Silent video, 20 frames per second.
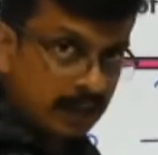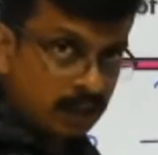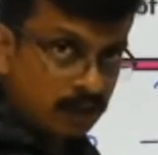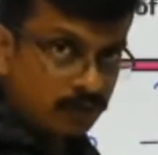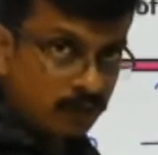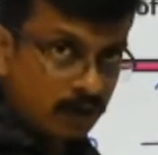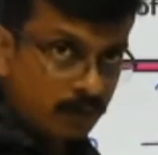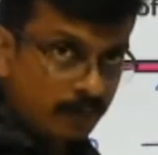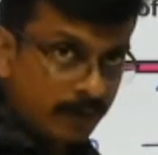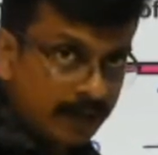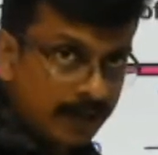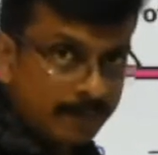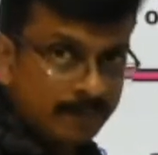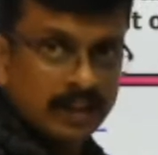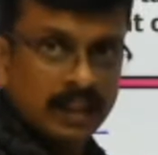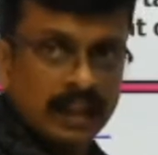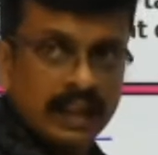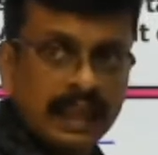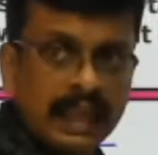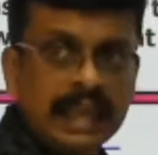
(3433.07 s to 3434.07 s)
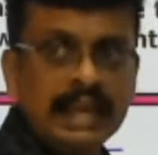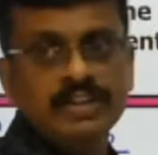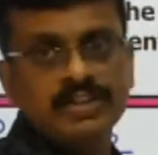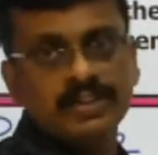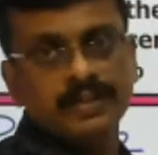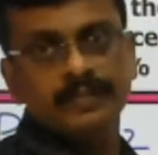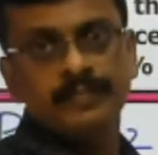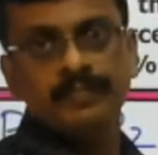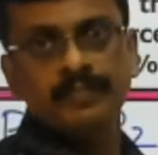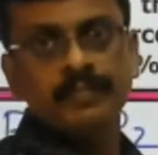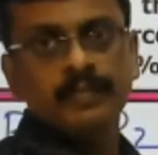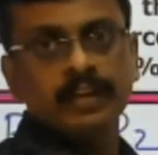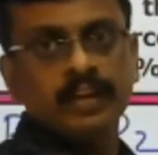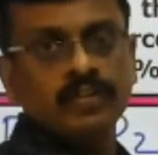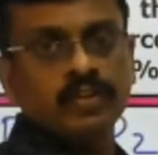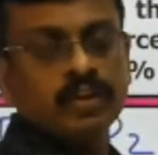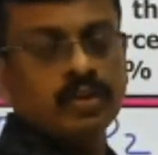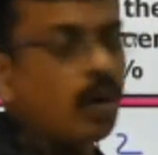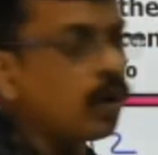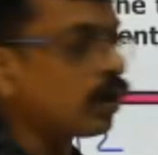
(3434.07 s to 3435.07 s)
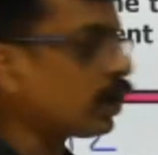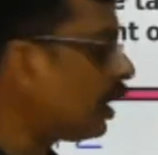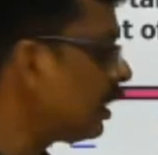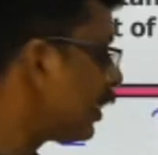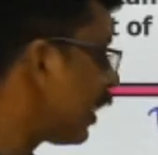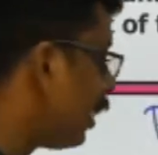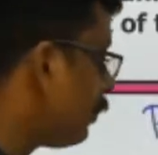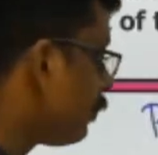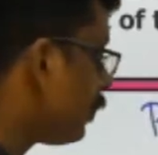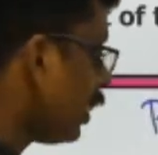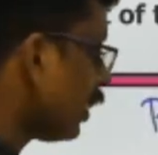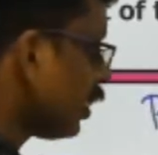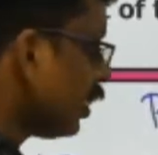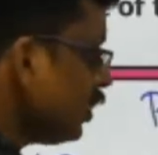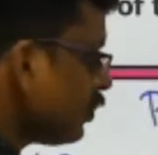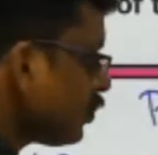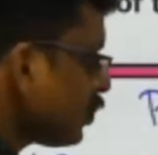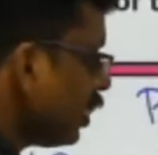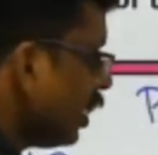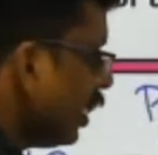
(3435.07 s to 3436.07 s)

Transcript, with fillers: is filled by 8. So total time taken is